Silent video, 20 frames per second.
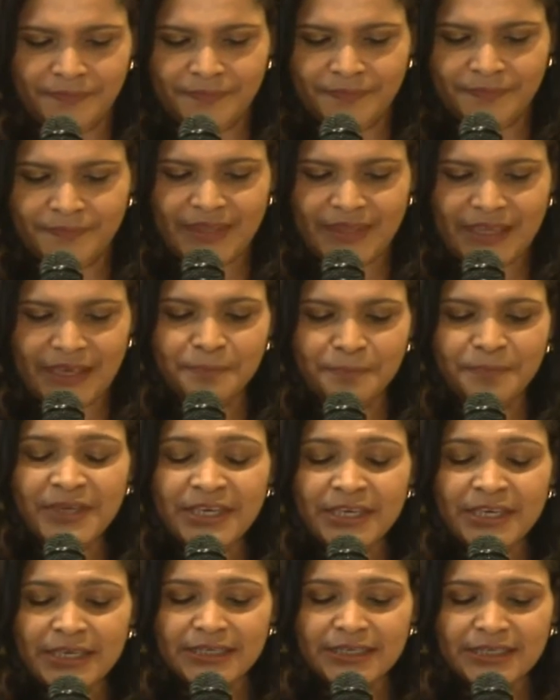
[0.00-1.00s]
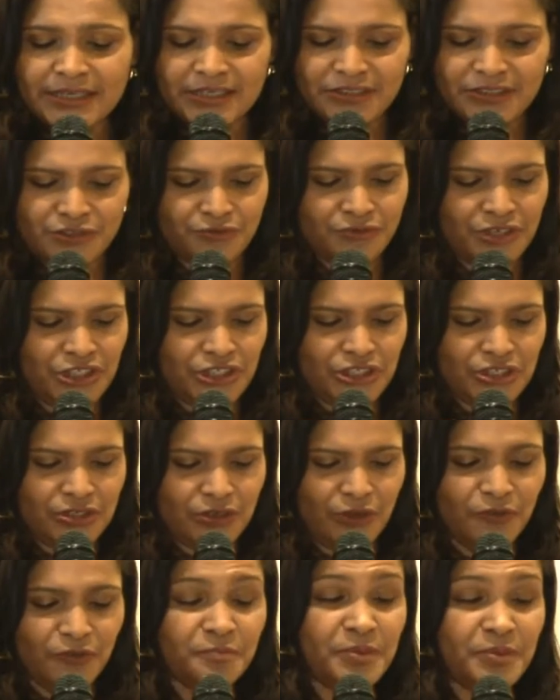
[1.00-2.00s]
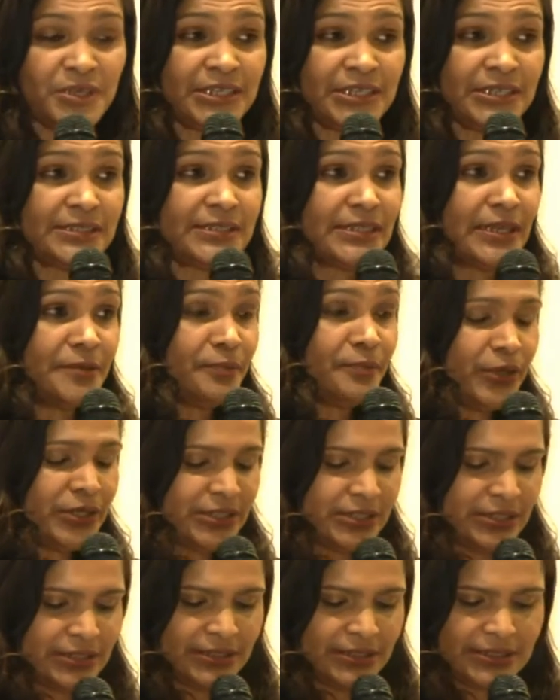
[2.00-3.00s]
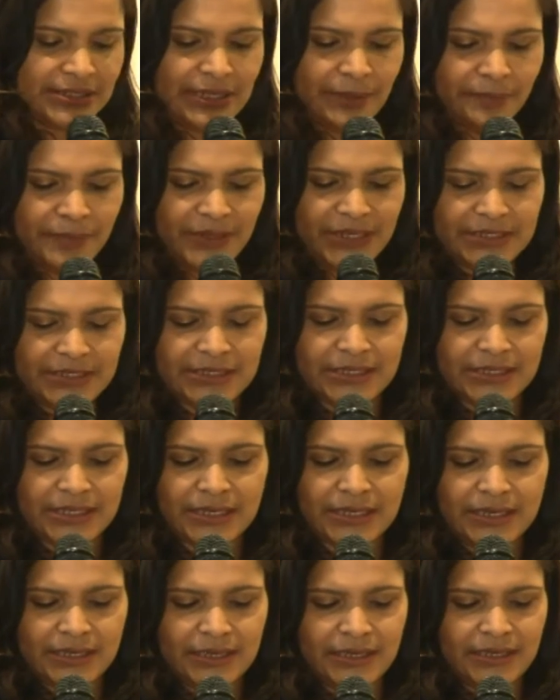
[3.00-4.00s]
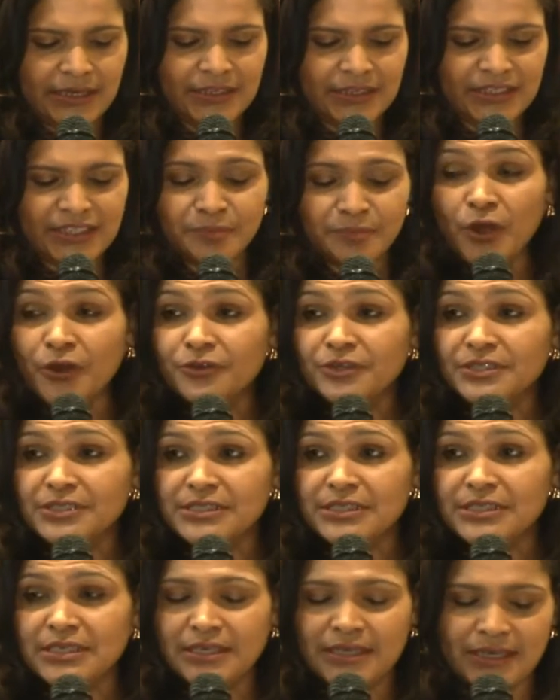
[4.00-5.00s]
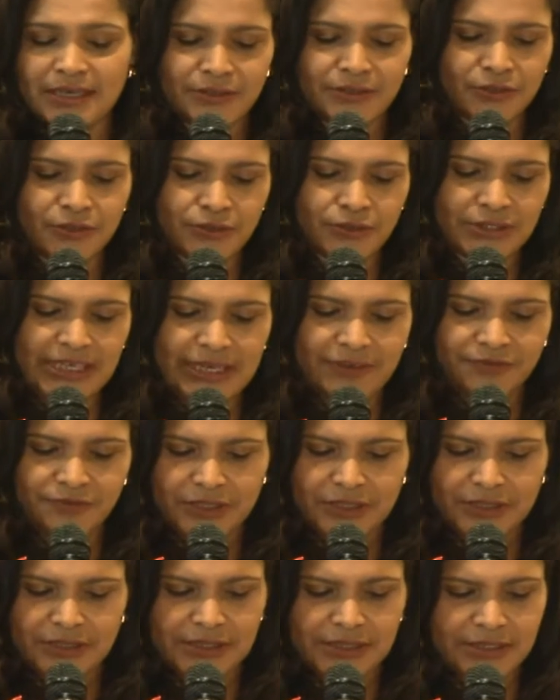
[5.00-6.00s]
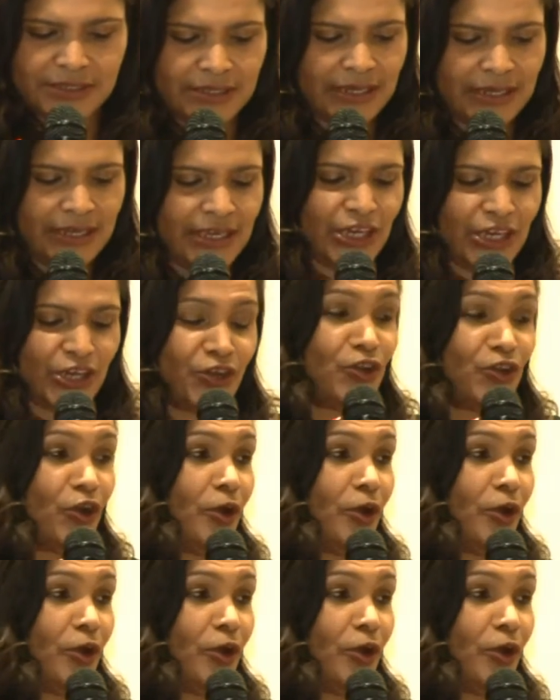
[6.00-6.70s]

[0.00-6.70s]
A beacon in its region of peace and political stability, democracy and good governance, economic